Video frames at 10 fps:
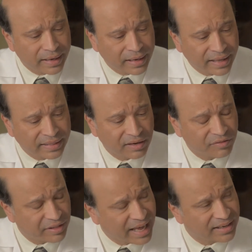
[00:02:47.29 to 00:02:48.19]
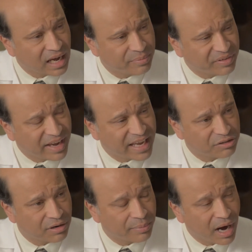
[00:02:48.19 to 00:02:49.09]
I think for that type of
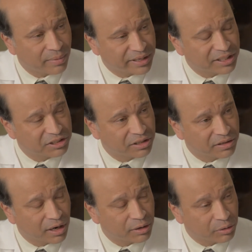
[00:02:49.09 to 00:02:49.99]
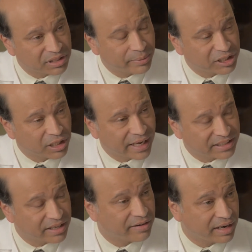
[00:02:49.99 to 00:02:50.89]
cancer it probably is good to go to a
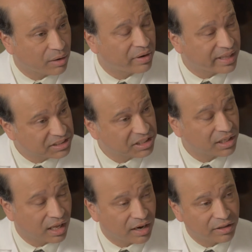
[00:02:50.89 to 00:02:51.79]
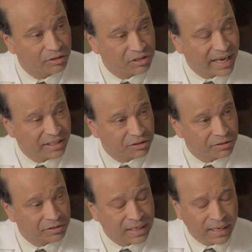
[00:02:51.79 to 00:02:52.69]
specialized area where they see a lot of those
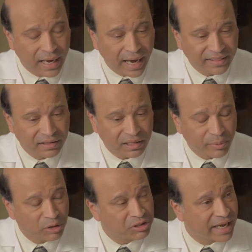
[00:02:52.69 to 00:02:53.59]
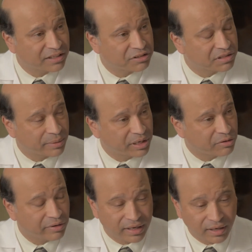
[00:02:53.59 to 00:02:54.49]
cancers. I think that most cancers can be
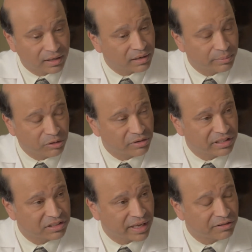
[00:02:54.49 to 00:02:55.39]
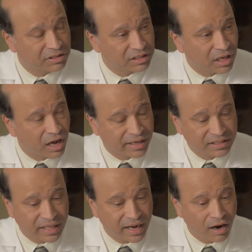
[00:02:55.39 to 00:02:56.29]
treated in community centers as long
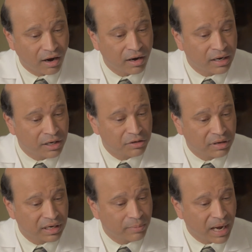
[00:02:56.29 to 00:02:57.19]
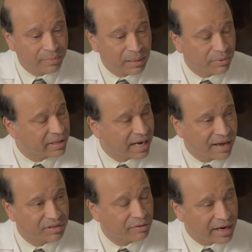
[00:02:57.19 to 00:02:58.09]
as they are treated by people that
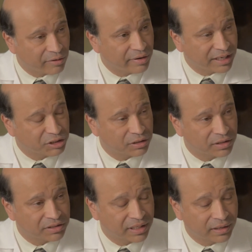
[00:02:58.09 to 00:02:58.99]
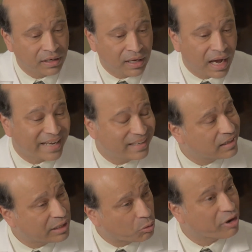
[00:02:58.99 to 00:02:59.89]
have the right credentials and
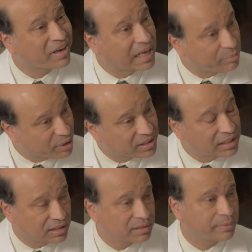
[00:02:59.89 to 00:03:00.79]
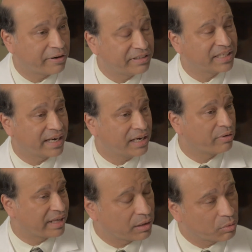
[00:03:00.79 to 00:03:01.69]
ideally work in a multidisciplinary setting
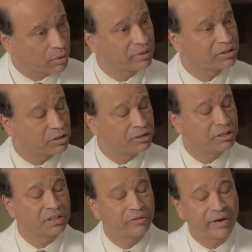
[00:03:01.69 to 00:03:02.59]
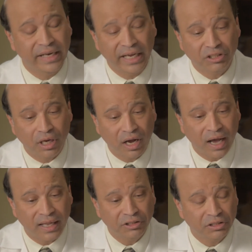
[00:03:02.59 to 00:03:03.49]
where can work with surgeons and radiation
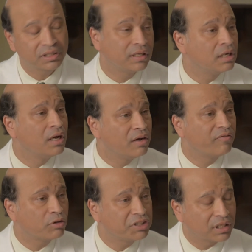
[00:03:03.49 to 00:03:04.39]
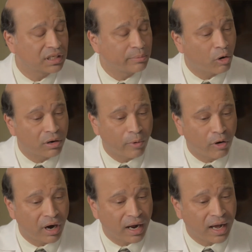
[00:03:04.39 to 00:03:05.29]
oncologists. And fortunately, more and
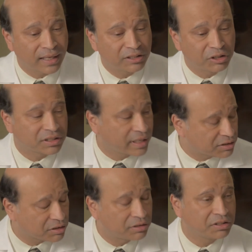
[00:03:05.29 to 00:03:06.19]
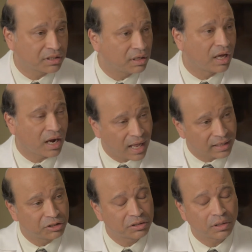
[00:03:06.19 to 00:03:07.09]
more oncologists and surgical
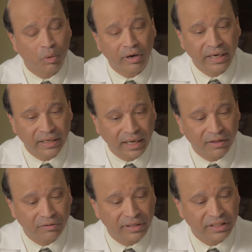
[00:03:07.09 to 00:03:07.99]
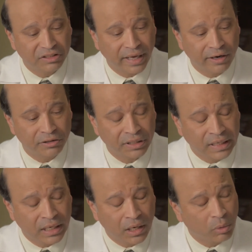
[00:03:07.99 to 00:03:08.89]
oncologists are working together in these centers.
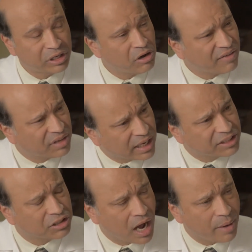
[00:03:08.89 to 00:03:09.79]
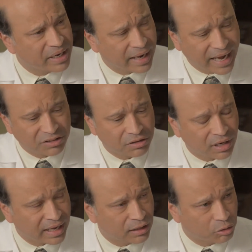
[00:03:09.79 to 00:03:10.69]
When you have a less common cancer
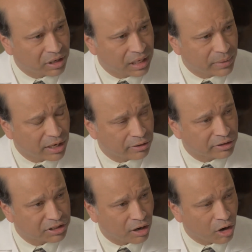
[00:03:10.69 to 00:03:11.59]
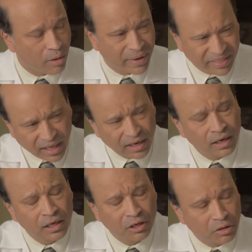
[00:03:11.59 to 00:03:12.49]
like a leukemia or a sarcoma, then
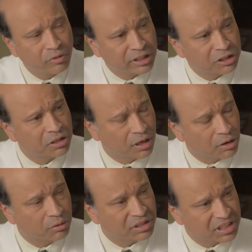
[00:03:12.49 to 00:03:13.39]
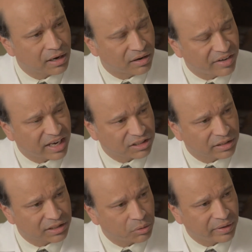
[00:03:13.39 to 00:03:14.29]
you really should go to a center of
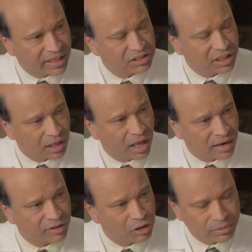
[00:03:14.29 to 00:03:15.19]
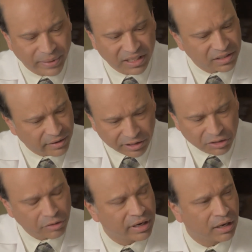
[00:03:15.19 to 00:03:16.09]
excellence where they see a lot of those, because there
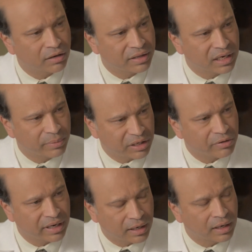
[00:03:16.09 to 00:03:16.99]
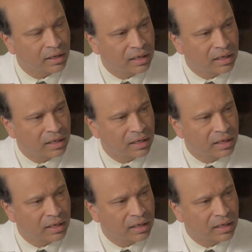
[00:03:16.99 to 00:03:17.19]
it's critical that it be treated